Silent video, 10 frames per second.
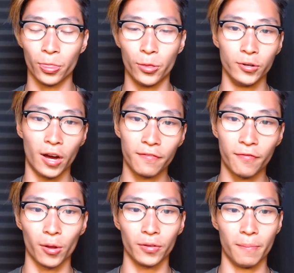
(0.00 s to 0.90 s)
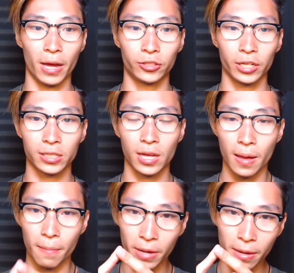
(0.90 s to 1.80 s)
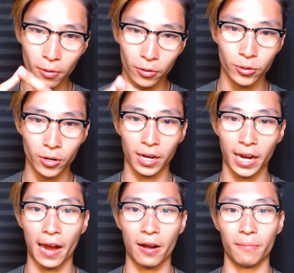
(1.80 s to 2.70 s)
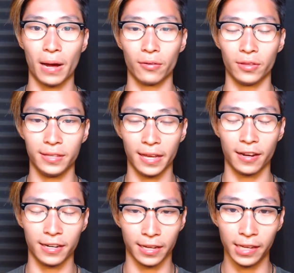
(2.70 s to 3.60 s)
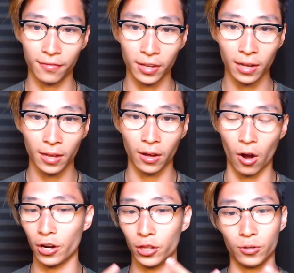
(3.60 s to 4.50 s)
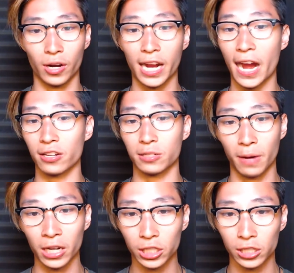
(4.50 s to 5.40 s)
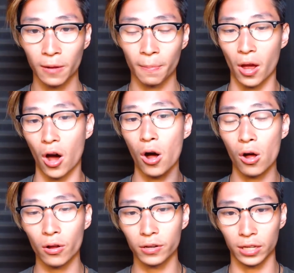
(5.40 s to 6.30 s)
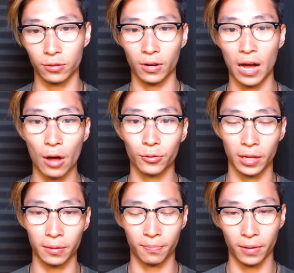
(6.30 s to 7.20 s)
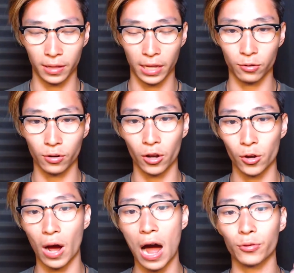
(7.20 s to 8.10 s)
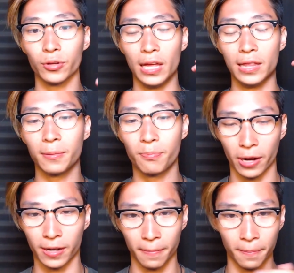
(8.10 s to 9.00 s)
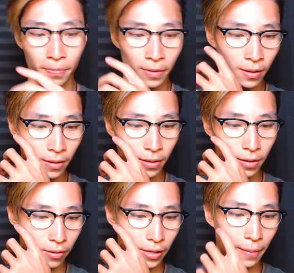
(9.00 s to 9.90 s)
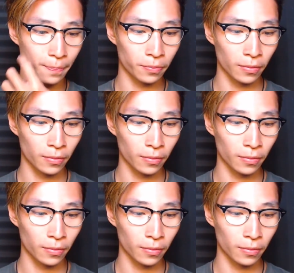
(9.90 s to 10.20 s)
do not follow the metrics. People do not care about the data they're given, or they do not care as much, or they do not know how to interpret them. Okay?